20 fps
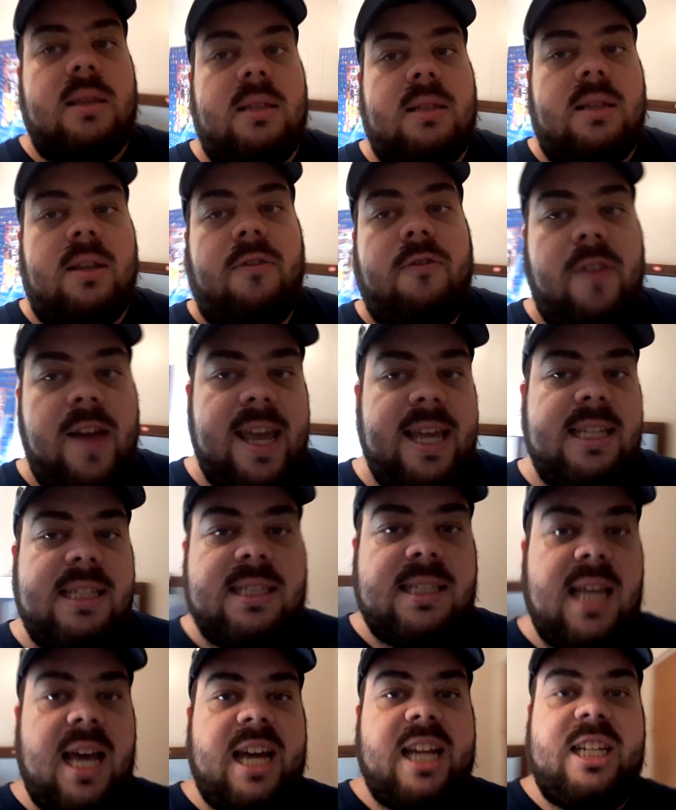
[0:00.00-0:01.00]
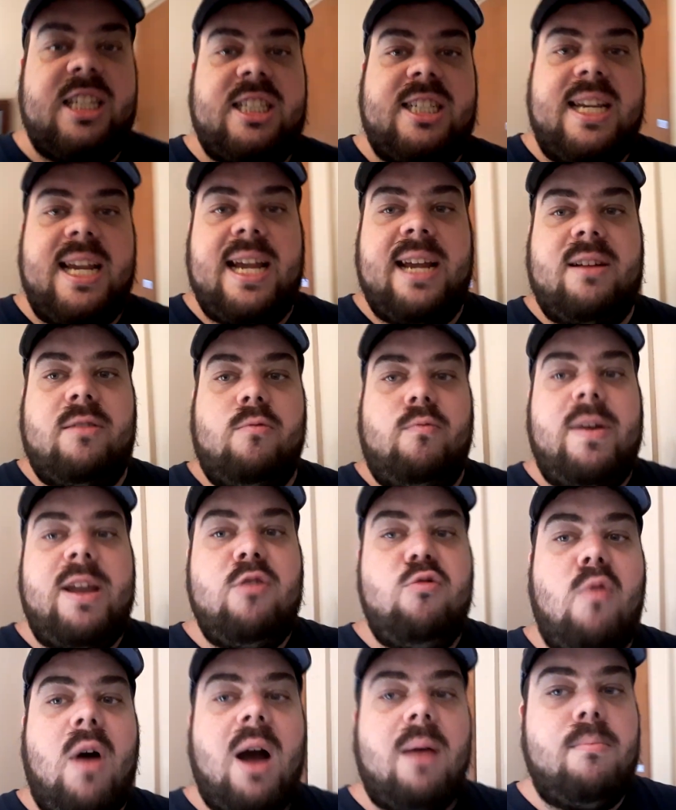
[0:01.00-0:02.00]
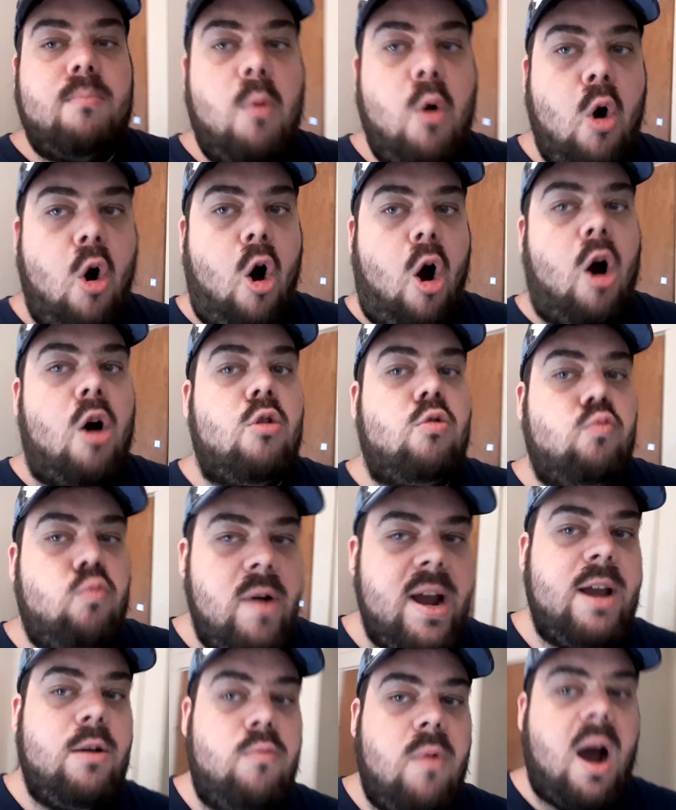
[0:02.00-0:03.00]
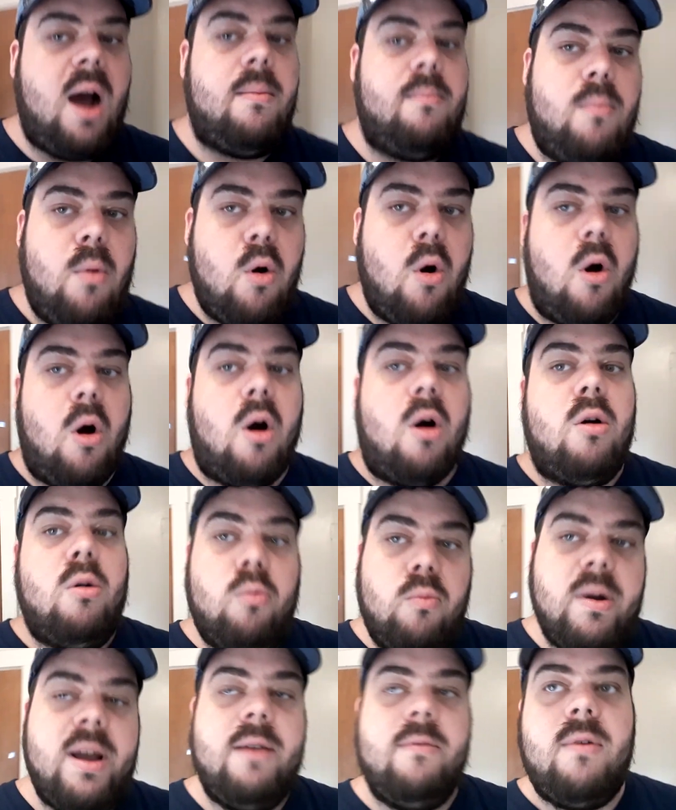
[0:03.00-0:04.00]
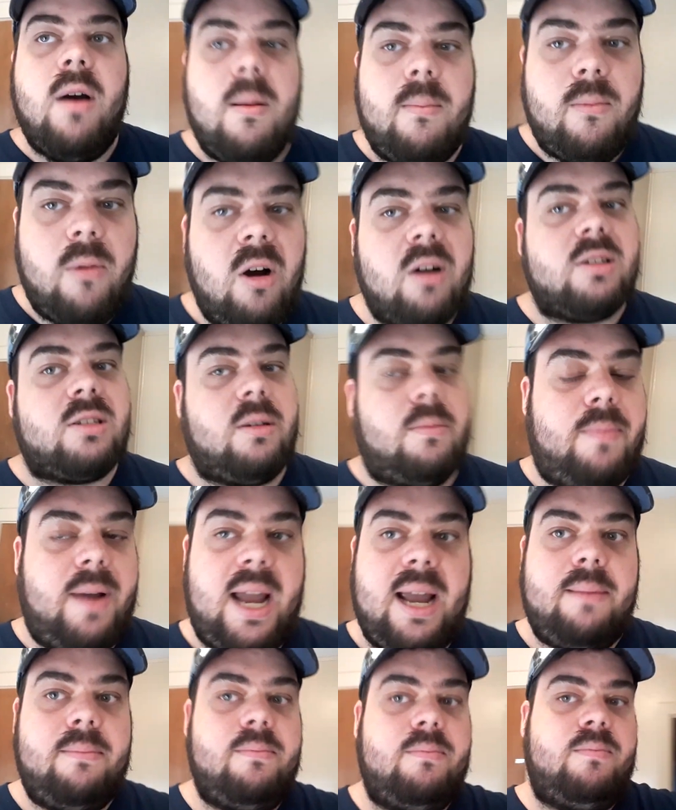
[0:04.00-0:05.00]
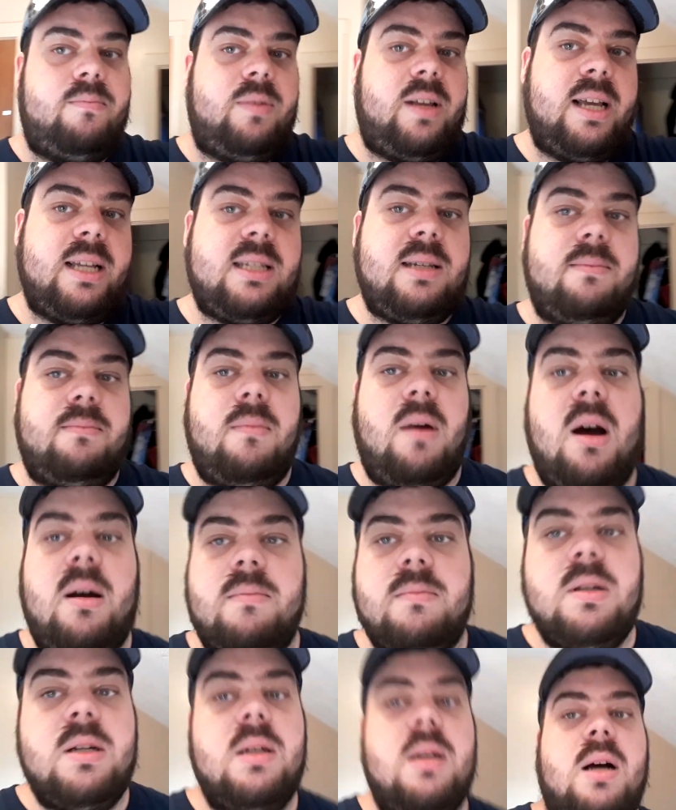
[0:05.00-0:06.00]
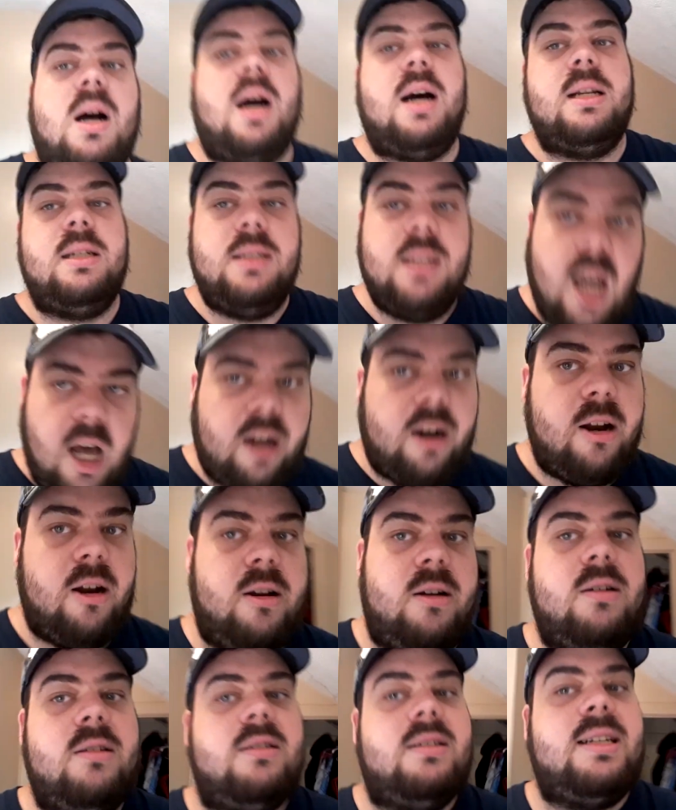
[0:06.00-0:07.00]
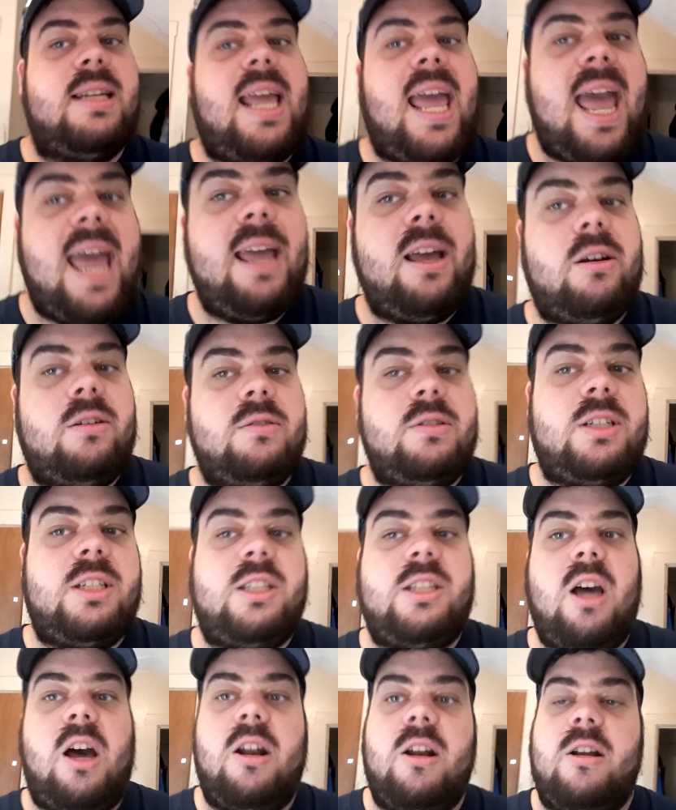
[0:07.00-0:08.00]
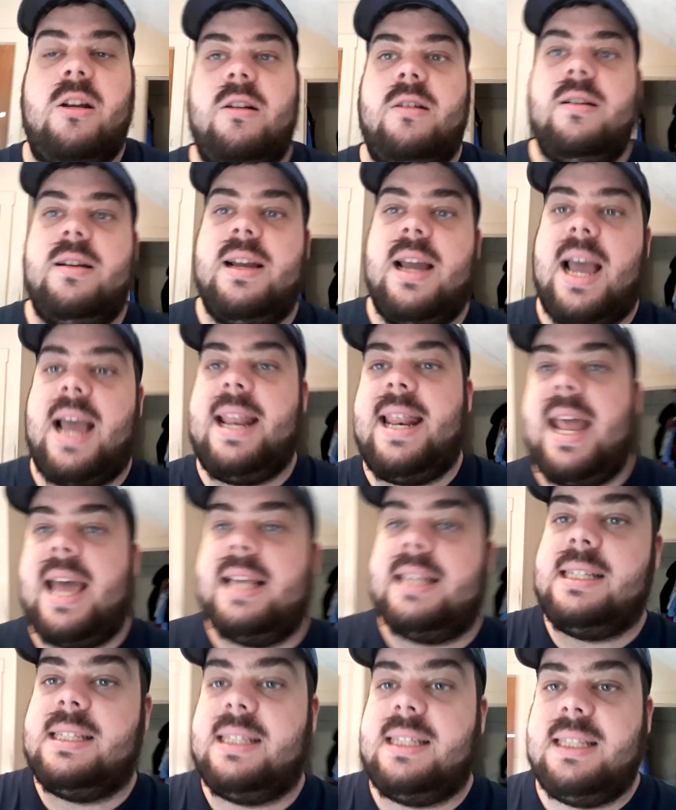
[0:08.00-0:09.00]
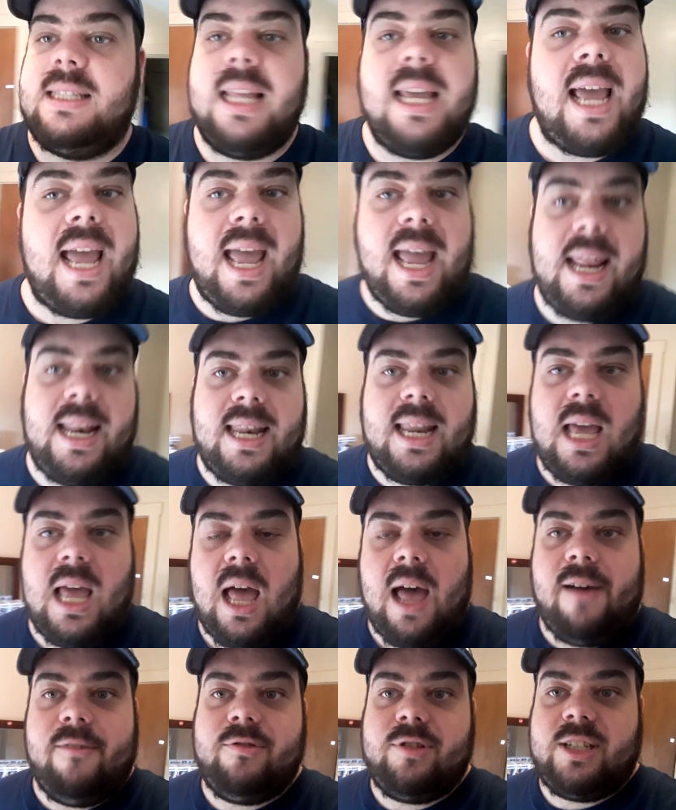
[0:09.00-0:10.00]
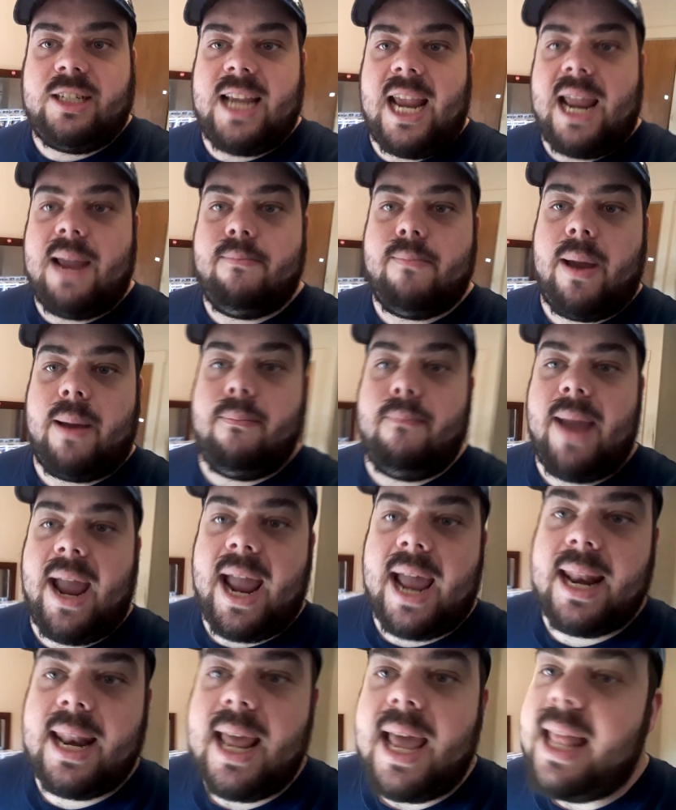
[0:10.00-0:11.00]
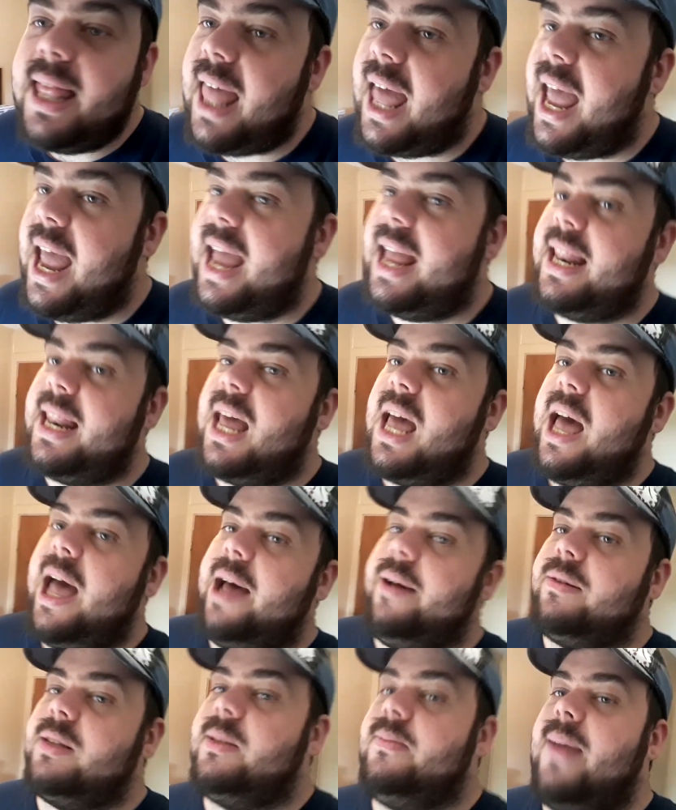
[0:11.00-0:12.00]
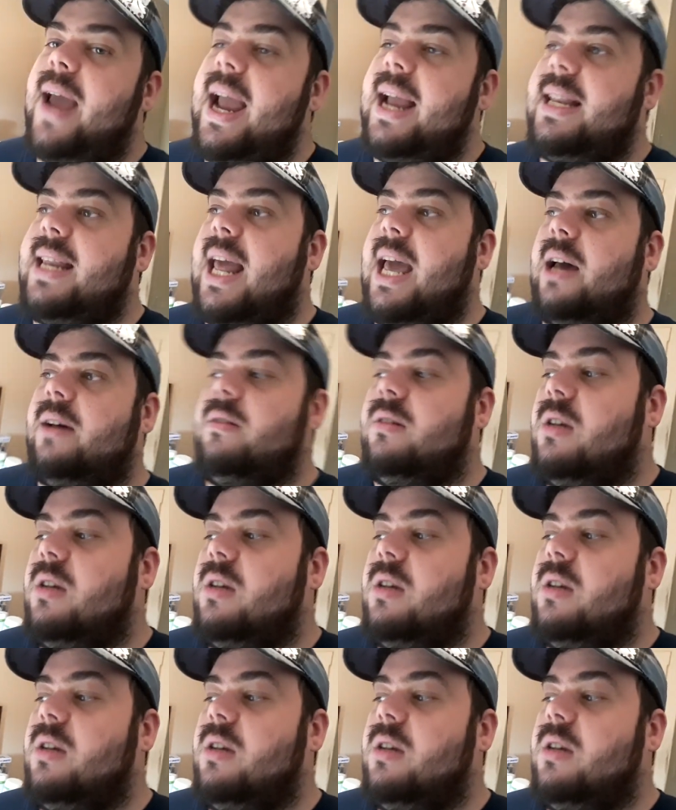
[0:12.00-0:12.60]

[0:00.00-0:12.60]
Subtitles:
The fans started chanting, we want more, we want more, we want more. So bam, gets him up, another KO stunner, and that's the end of Shane McMahon, the end of SmackDown.